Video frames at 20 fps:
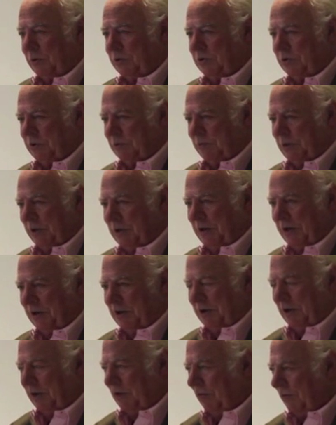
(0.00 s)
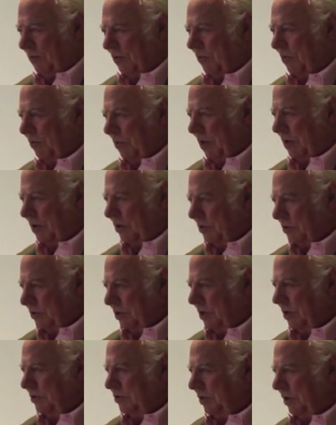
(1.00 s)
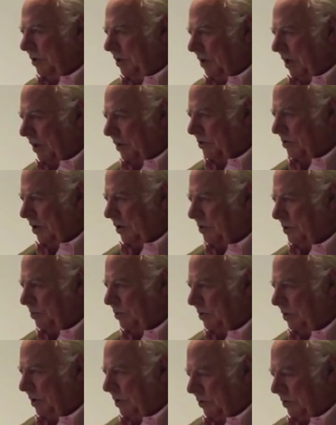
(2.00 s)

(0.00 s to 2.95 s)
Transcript: wisdom in a form that is easily accessible